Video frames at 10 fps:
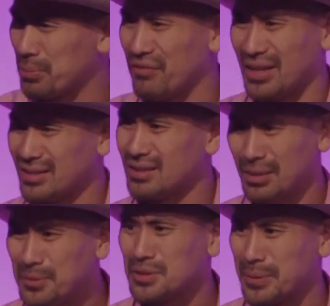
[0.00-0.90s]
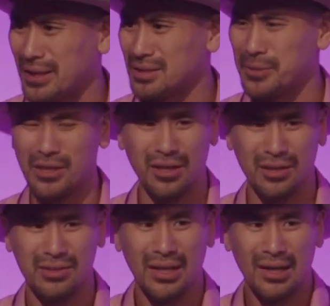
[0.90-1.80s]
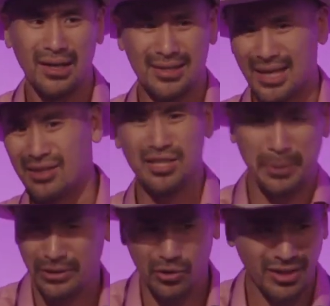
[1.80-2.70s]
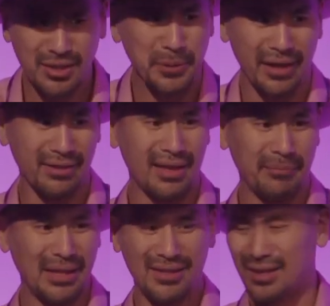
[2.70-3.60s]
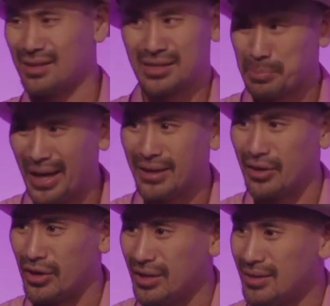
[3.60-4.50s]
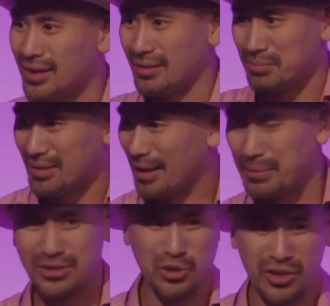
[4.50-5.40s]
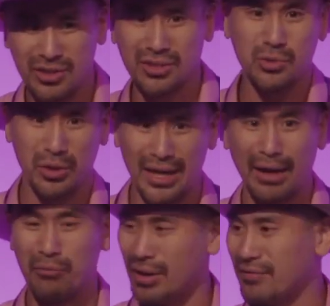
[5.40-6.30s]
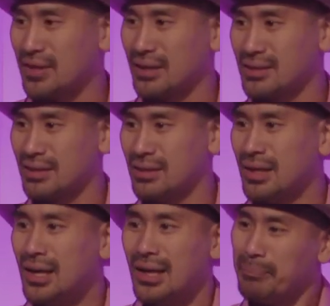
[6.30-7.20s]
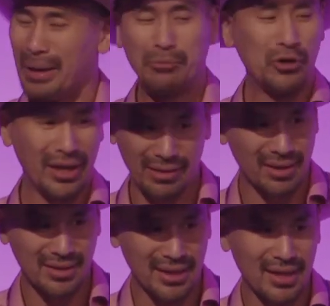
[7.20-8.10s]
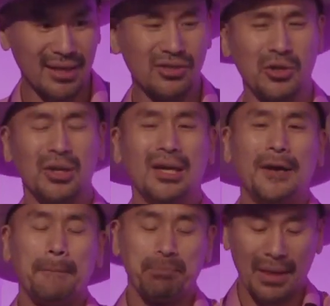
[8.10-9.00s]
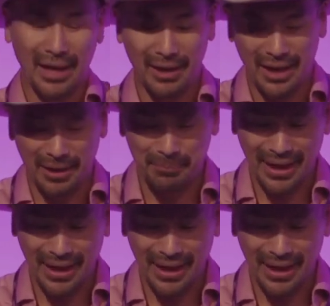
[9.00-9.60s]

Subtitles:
preventing double spends, because it's either spent or unspent. That means that it's binary, and that means you can just sort of get rid of things in memory and things like that. So it